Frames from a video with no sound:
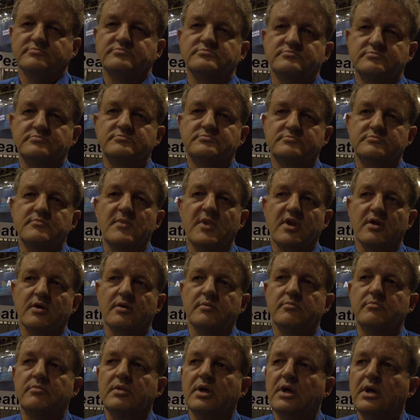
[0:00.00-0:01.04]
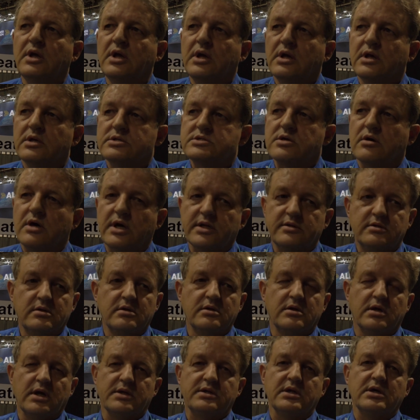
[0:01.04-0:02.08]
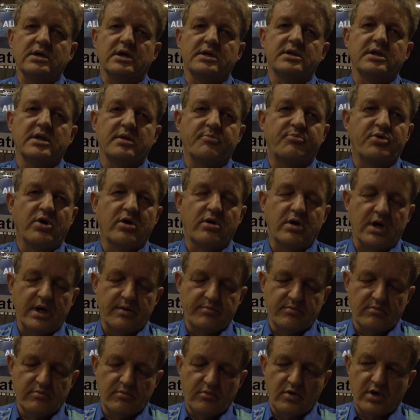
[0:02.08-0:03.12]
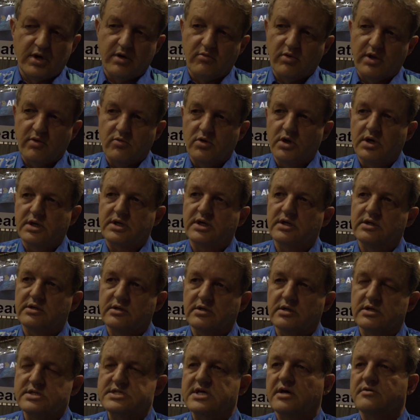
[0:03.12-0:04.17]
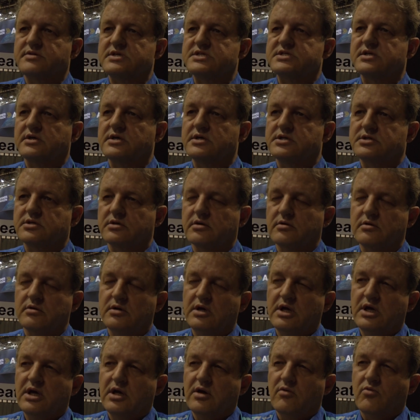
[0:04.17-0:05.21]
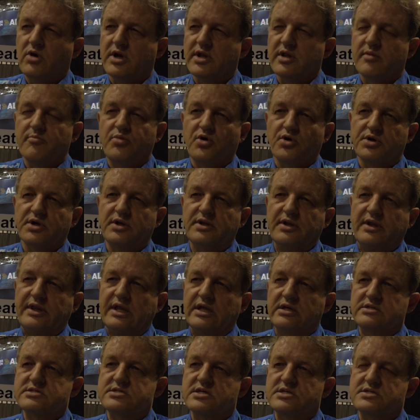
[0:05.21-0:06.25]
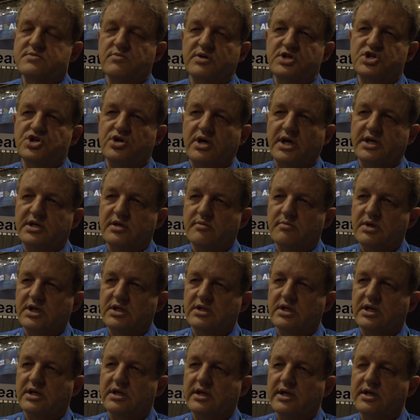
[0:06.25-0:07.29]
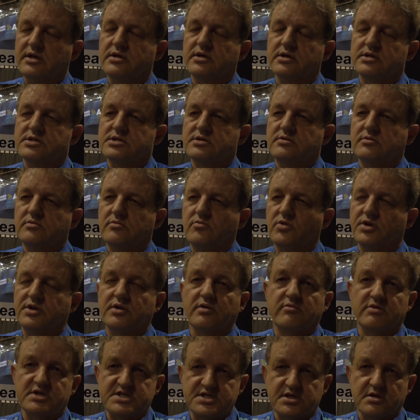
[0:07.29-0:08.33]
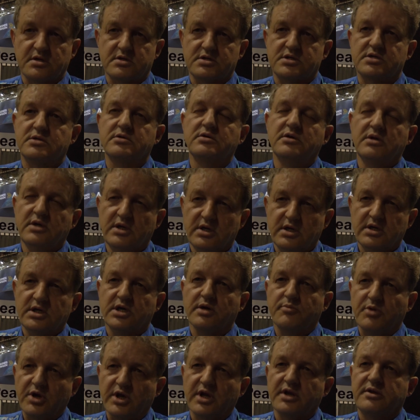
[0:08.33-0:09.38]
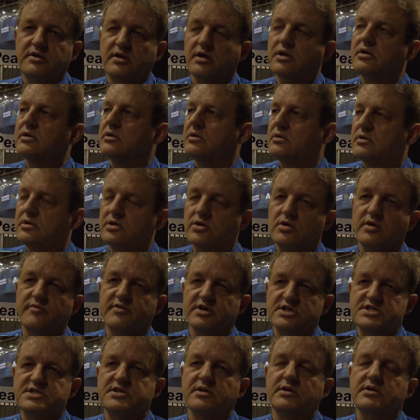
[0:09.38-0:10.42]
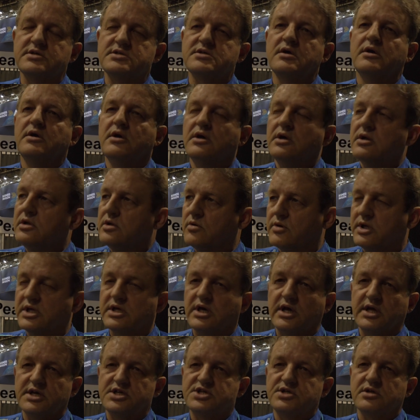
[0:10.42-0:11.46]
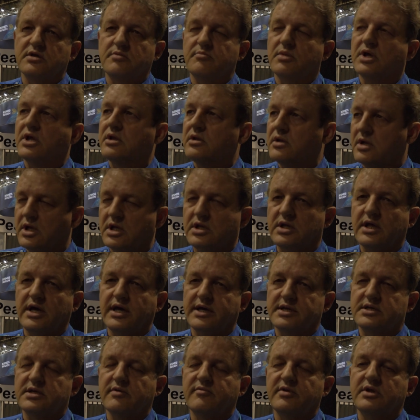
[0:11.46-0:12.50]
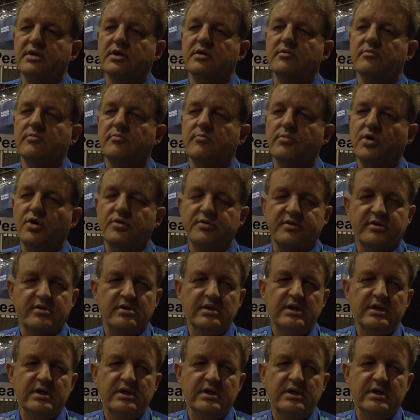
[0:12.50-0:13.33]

Yeah. So I think under the program where we work in Southeast Asia, one of the important things is we try to make that linkage with the research community, universities, to engage them in their activity. Both,